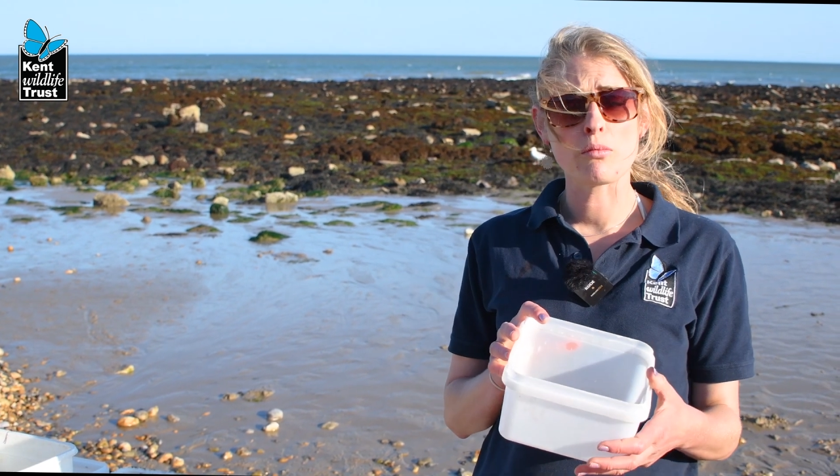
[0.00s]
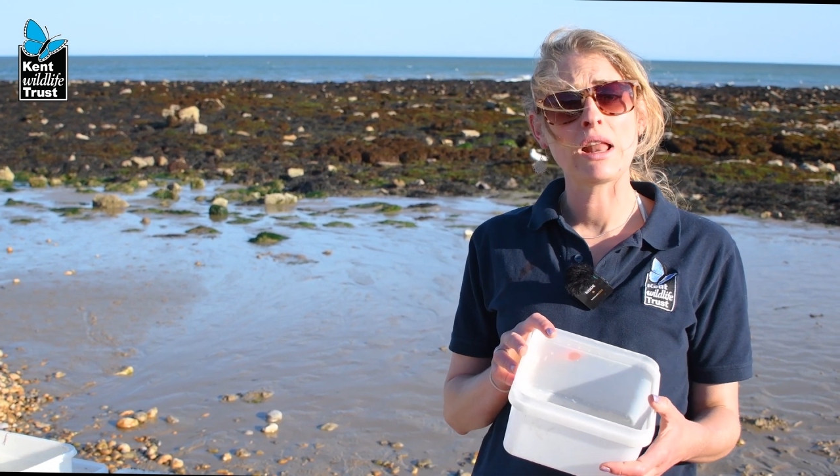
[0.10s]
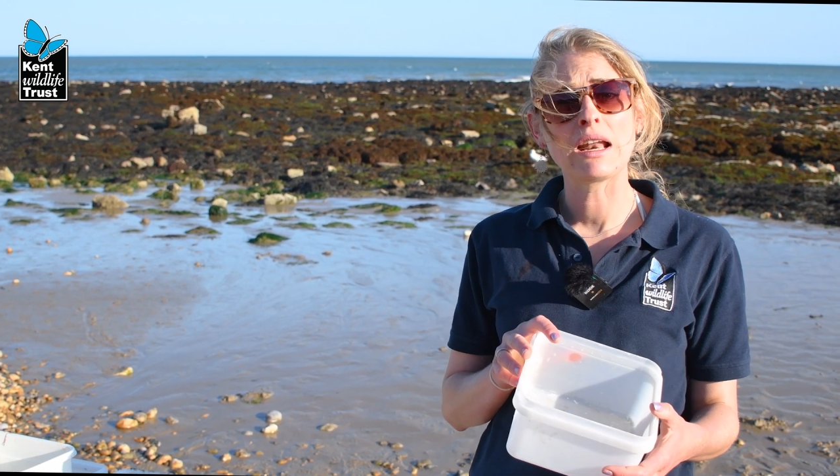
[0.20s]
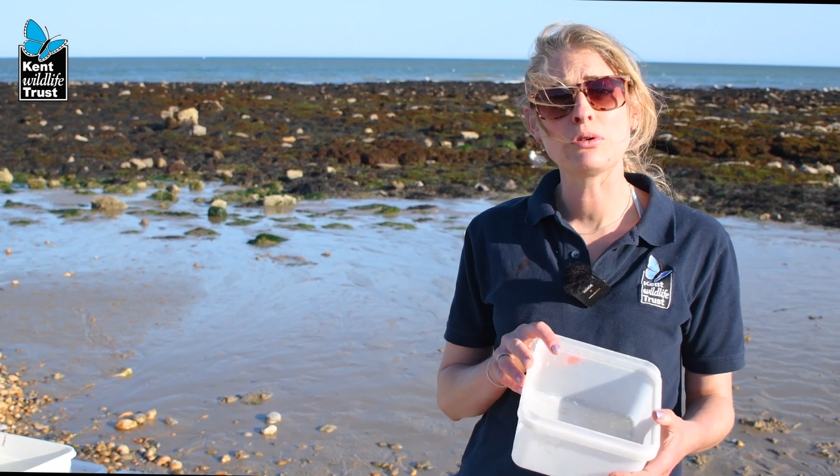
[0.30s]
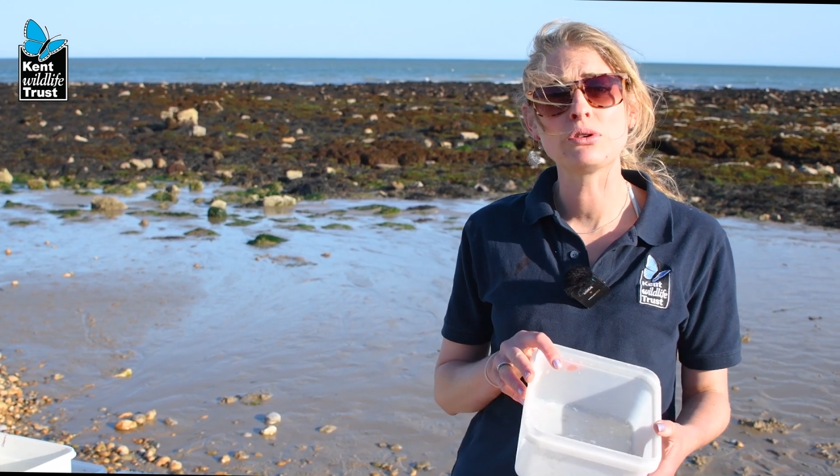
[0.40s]

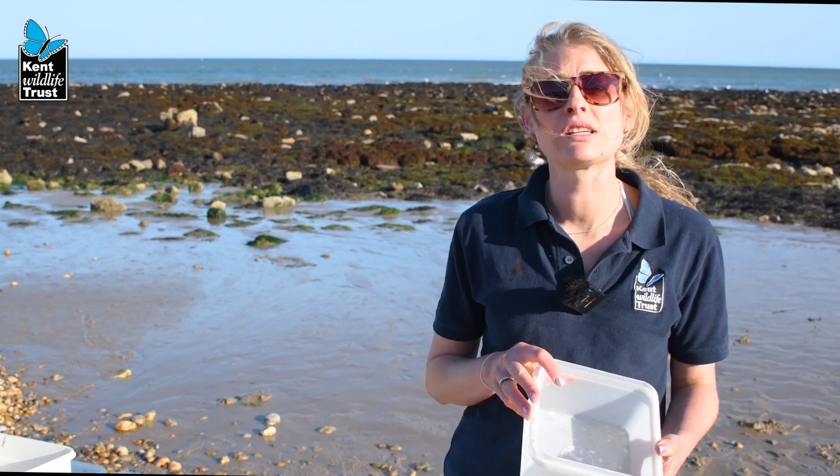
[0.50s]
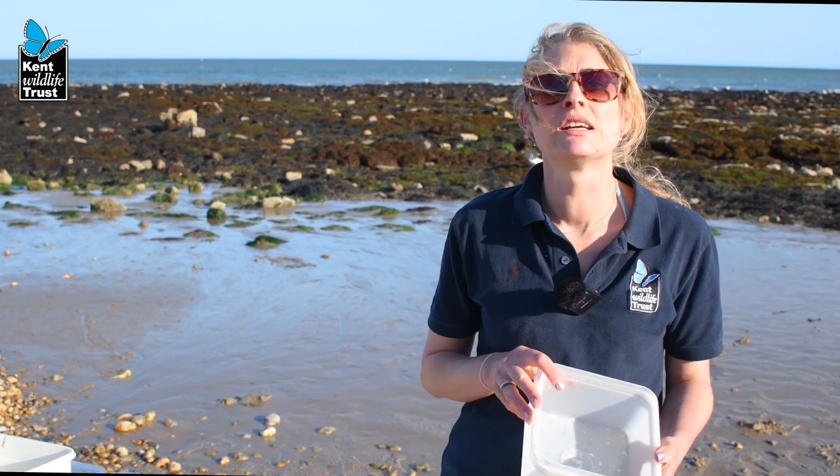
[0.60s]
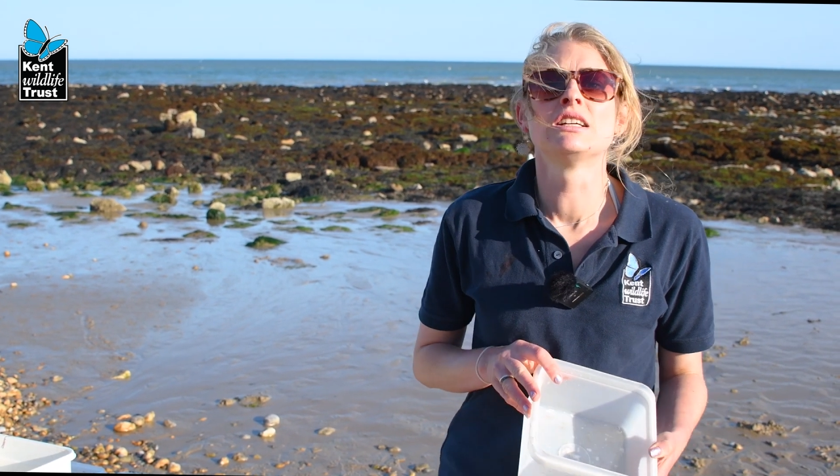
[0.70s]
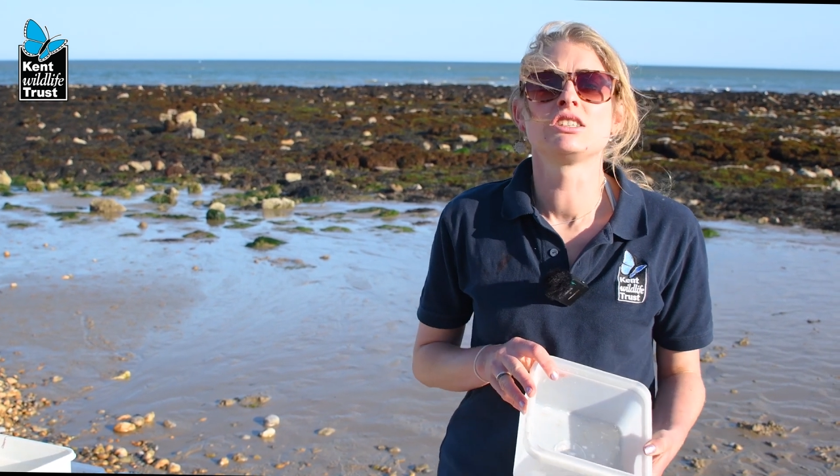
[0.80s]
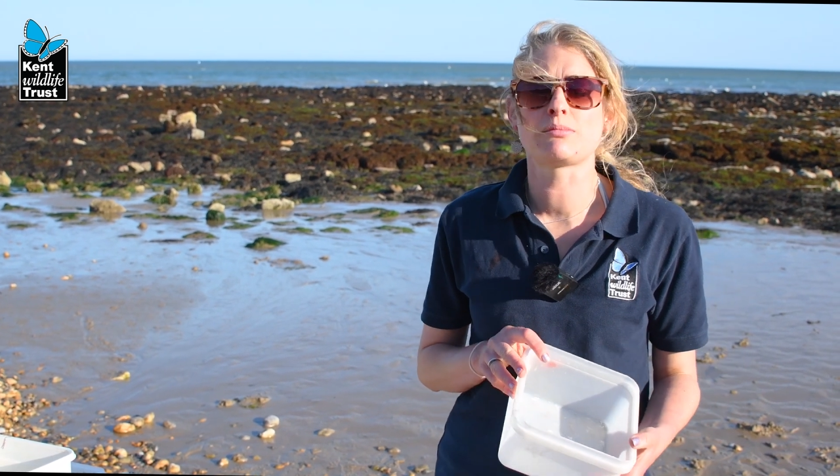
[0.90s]
pool animals,
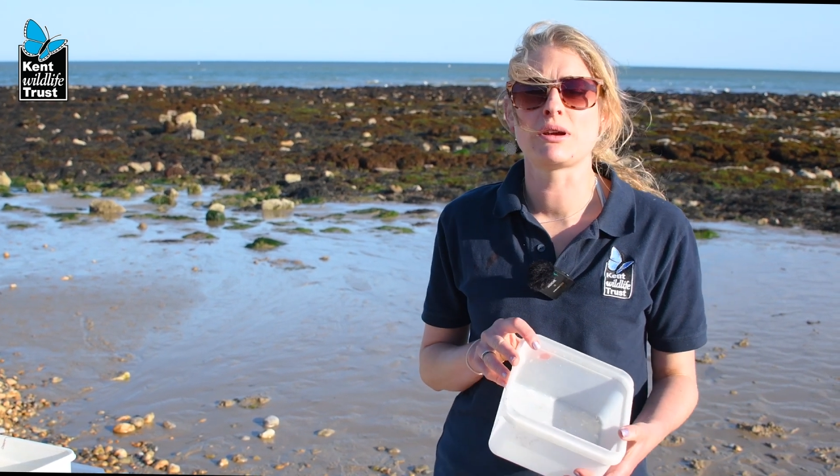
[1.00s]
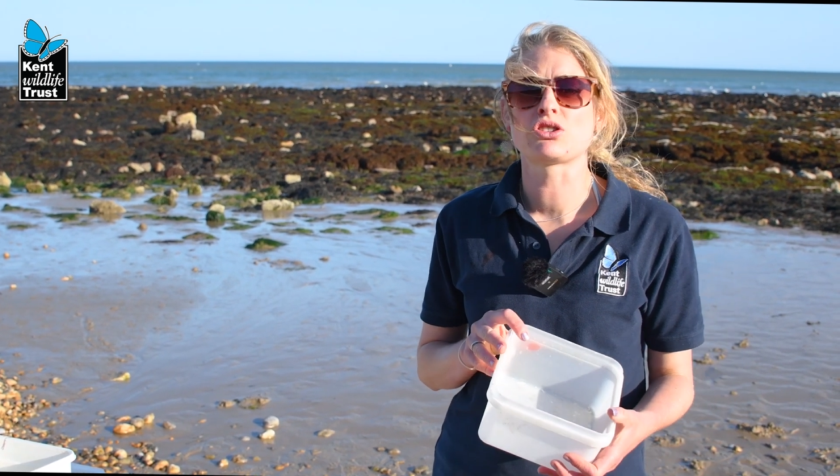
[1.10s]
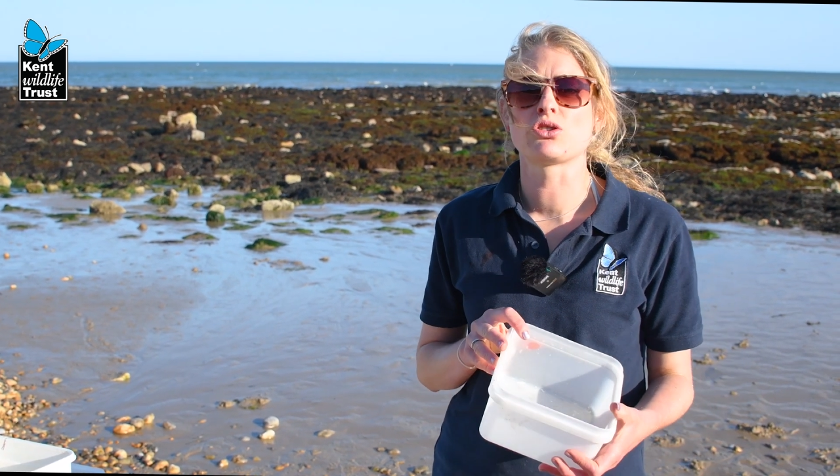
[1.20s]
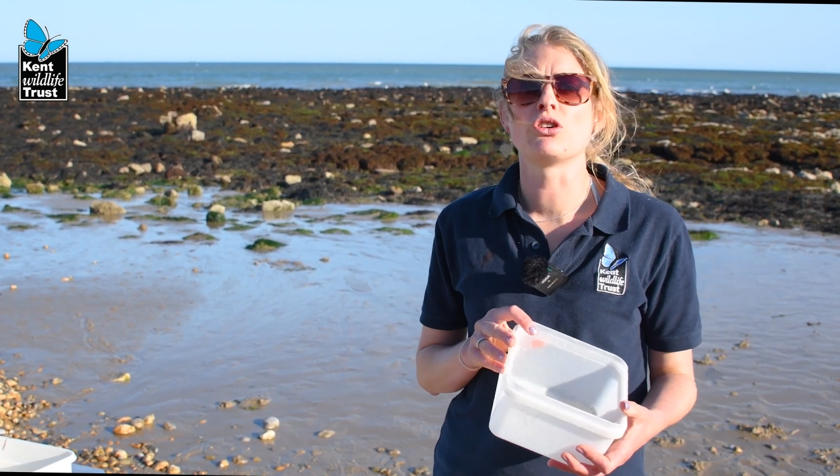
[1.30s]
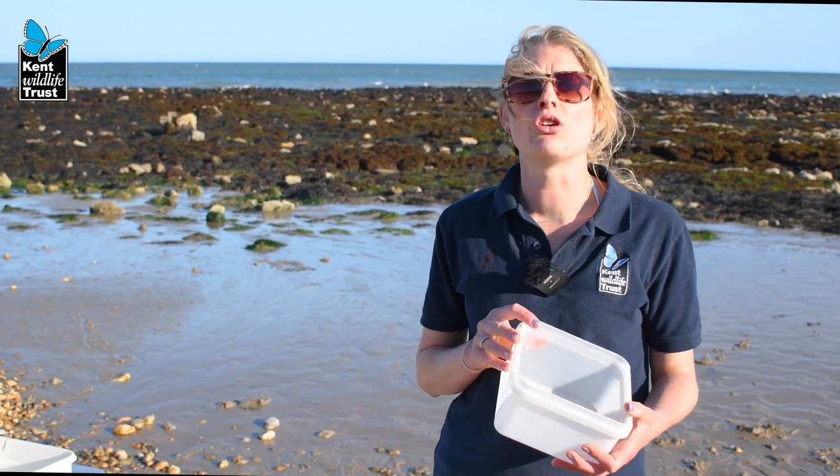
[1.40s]
just make
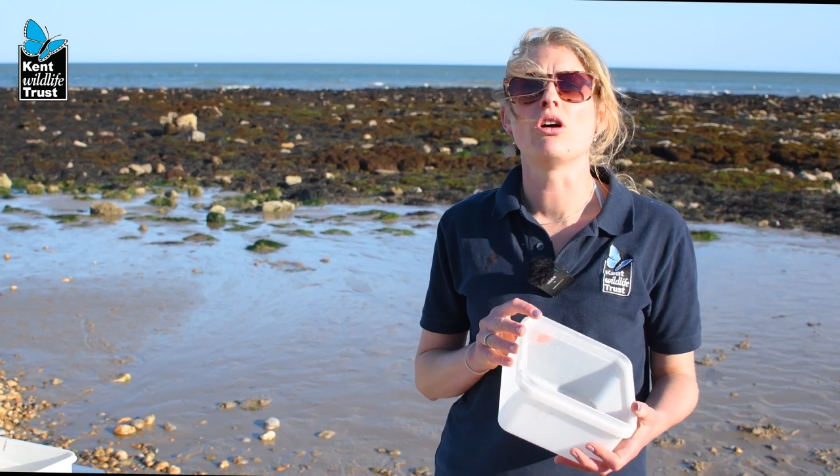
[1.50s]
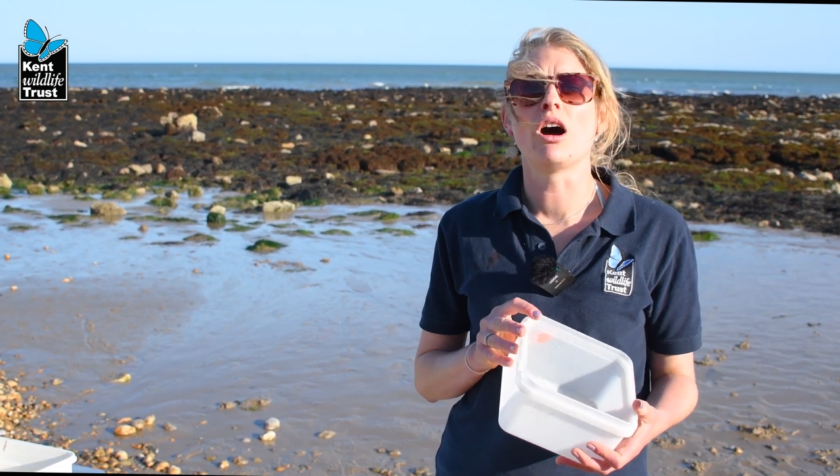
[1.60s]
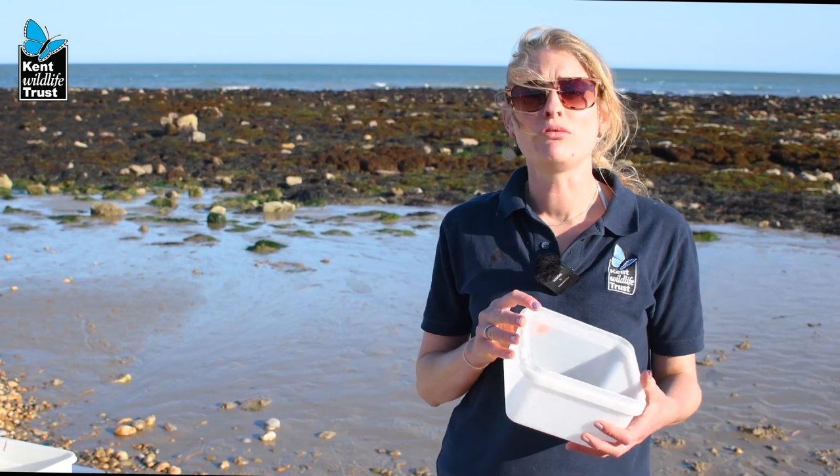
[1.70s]
sure you're